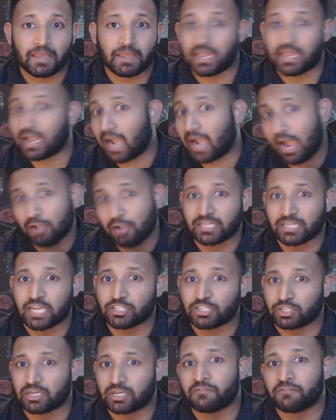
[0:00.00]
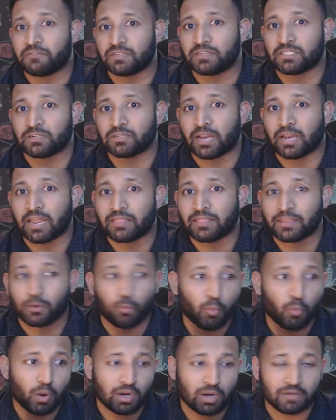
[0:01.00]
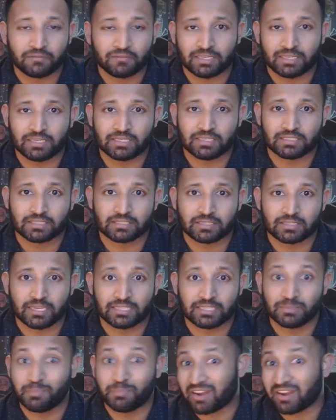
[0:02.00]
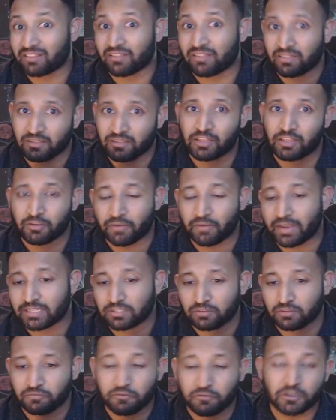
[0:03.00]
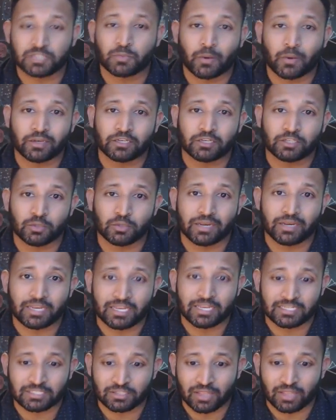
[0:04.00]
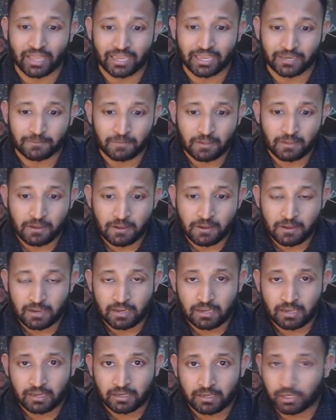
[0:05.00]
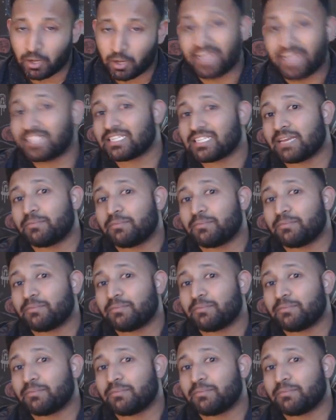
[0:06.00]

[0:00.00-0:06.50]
outside your comfort zone, and I think one of these is better than the other, right? So the first way to do it is to like anytime